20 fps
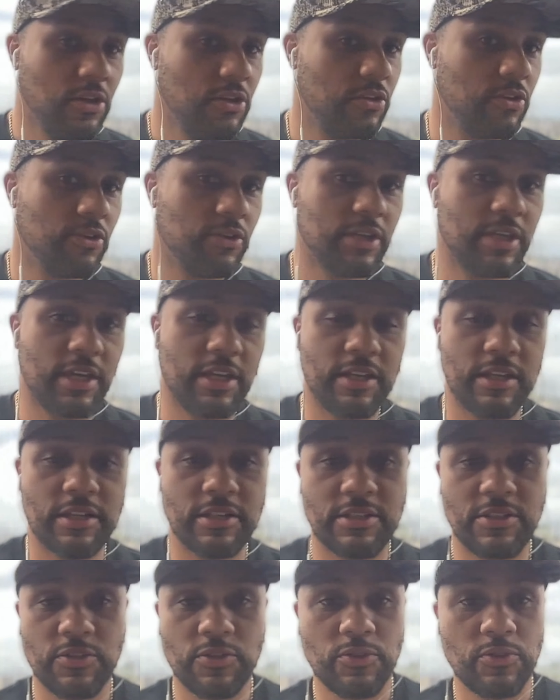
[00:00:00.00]
you're getting
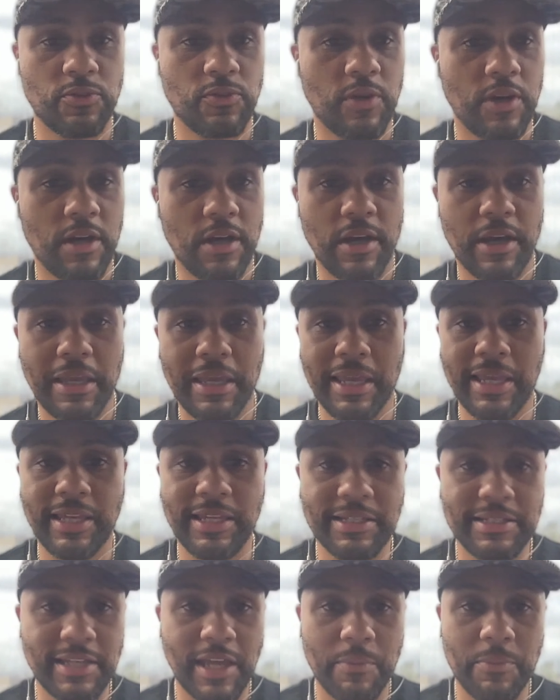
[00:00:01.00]
into uh,
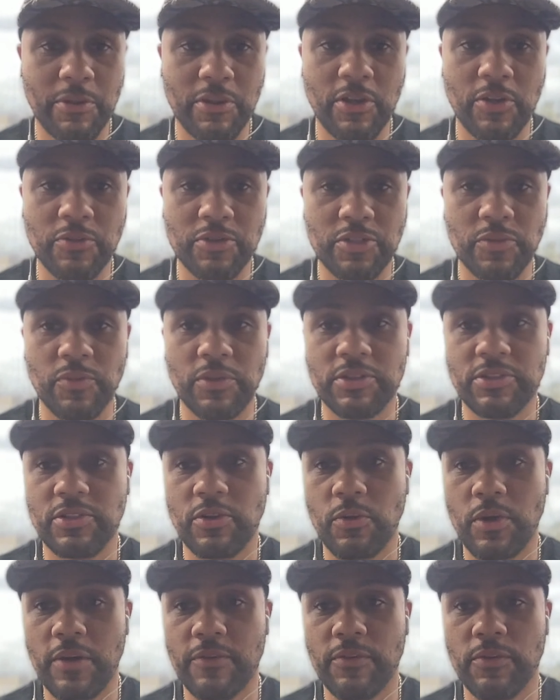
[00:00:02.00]
any type of coaching
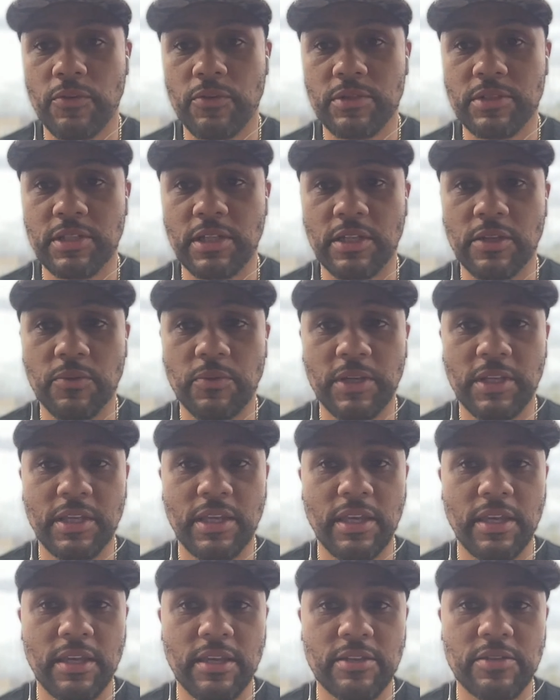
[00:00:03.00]
whatsoever with dealing with
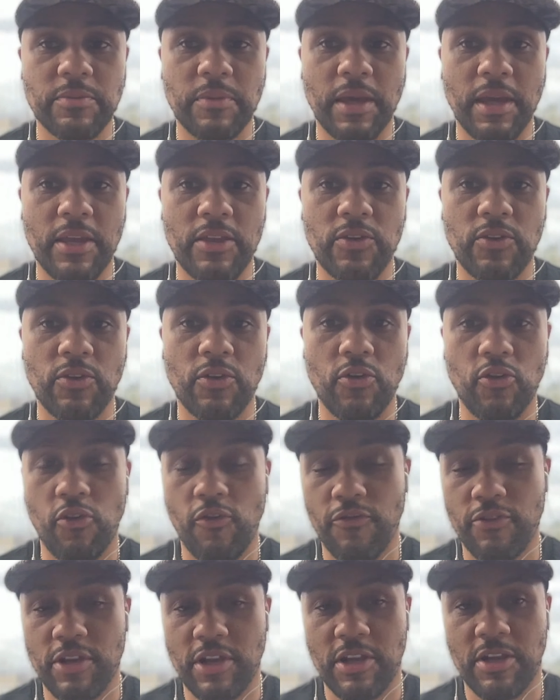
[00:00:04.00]
kids, man, you can go
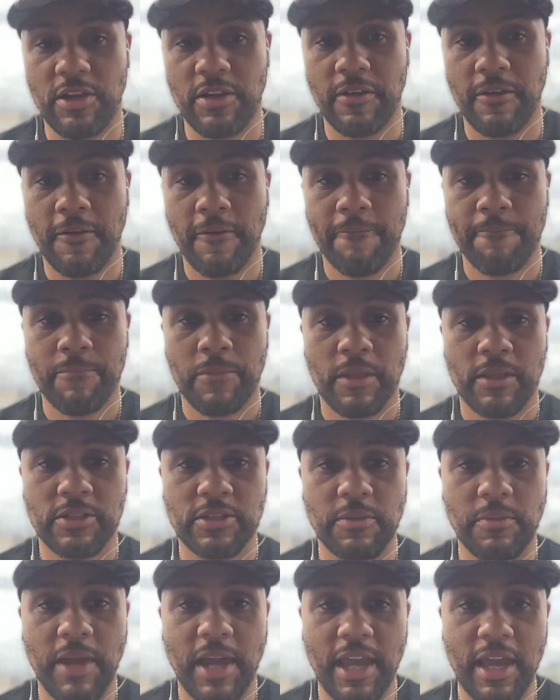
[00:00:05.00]
over there
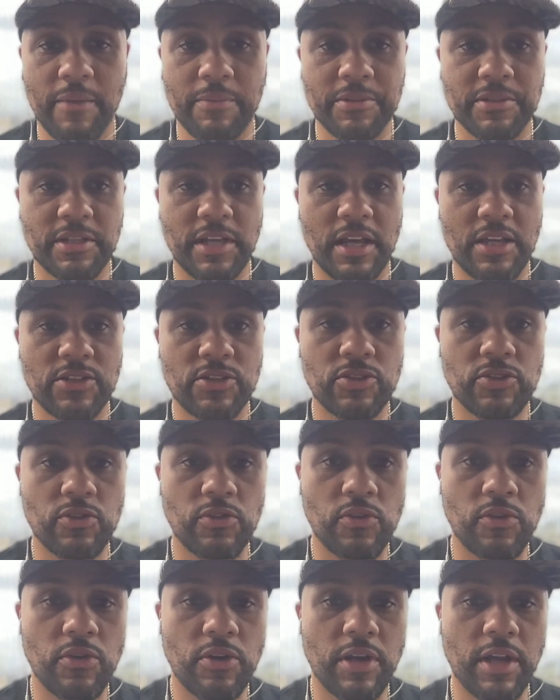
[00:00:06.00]
to my Amazon
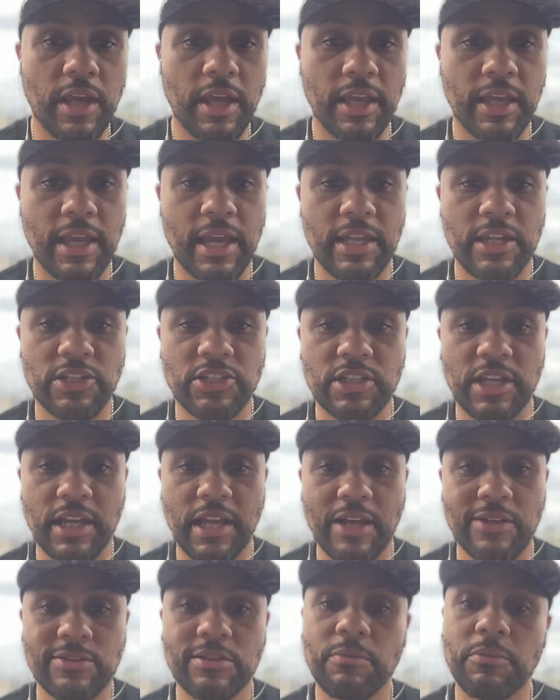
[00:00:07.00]
store and kind of check
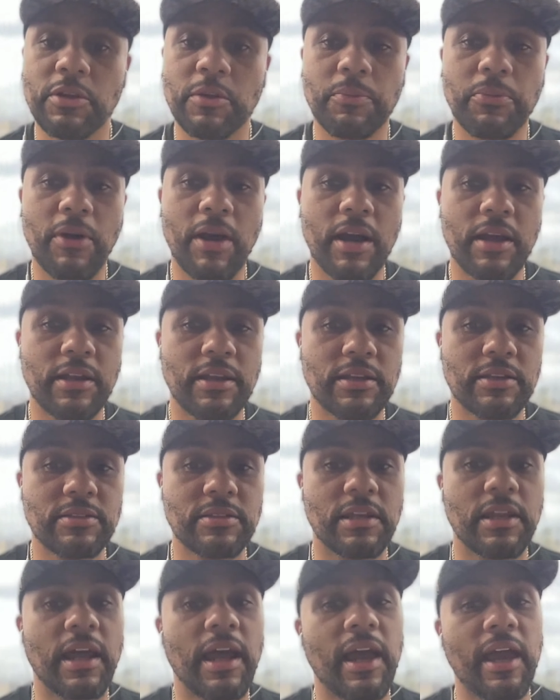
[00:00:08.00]
out some of the products
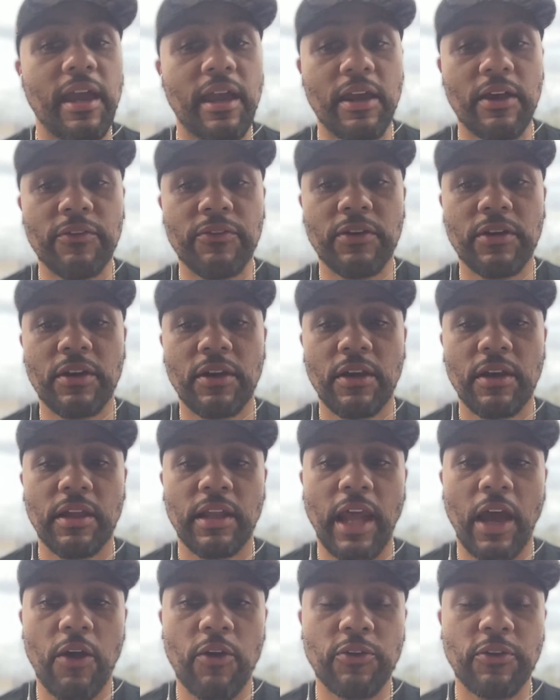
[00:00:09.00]
that I have.
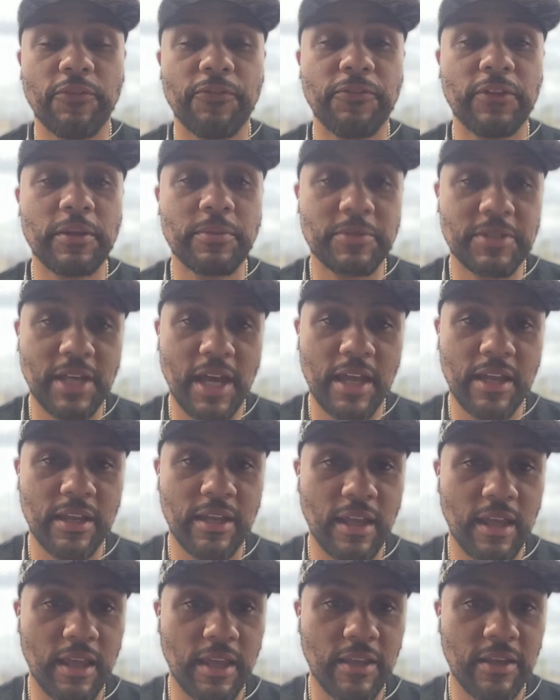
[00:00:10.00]
Now, on the flip side of
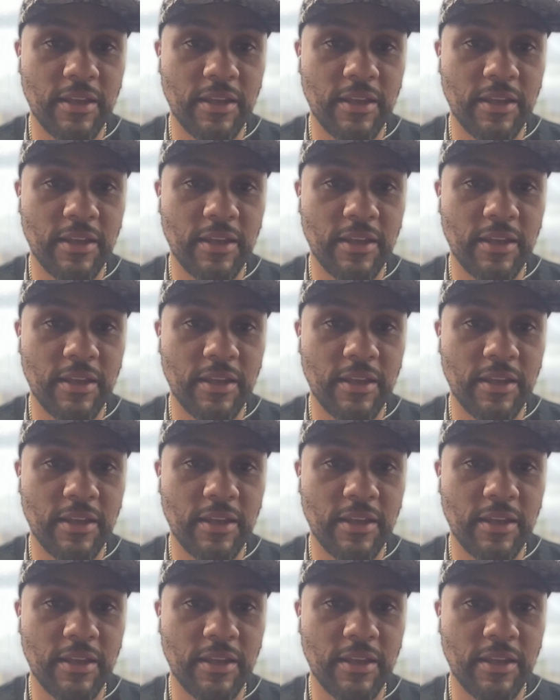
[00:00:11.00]
that,